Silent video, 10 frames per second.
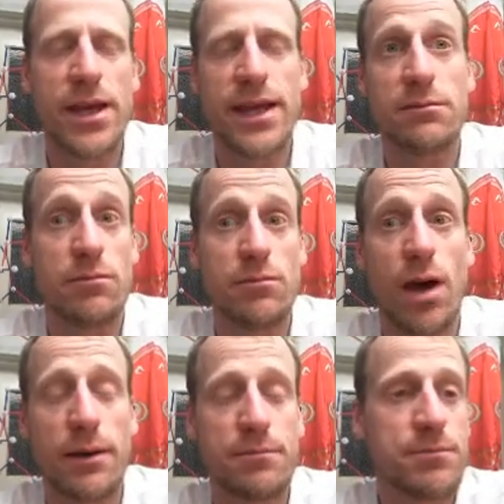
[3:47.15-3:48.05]
and
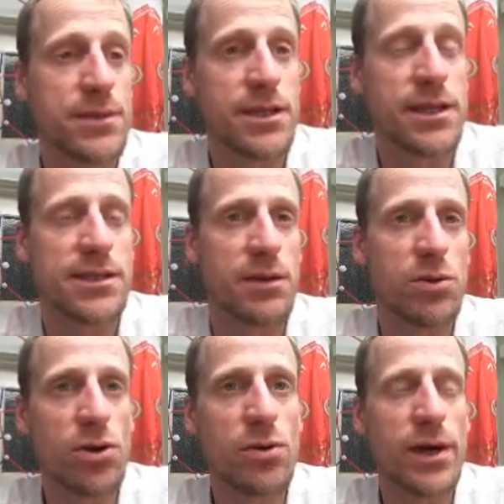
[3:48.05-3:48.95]
I dare say
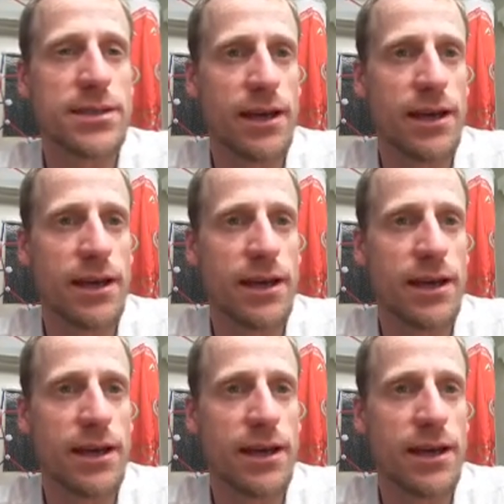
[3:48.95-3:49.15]
we'll always